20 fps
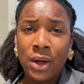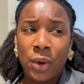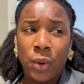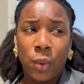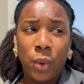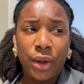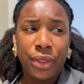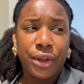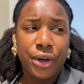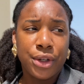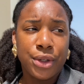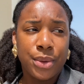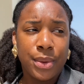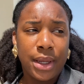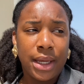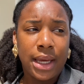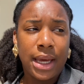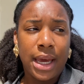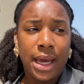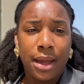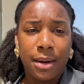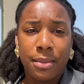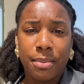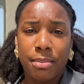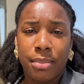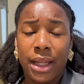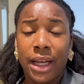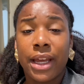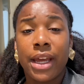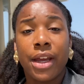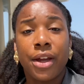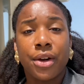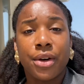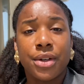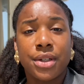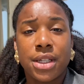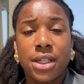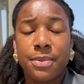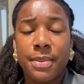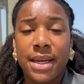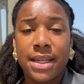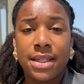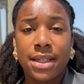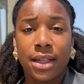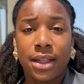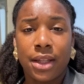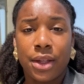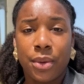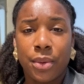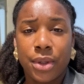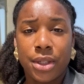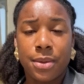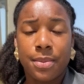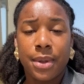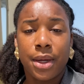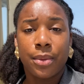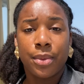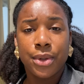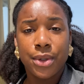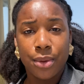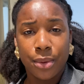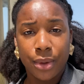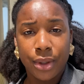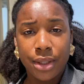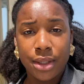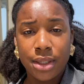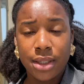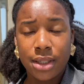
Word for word: what they're doing at Black Acres is basically going to be a resort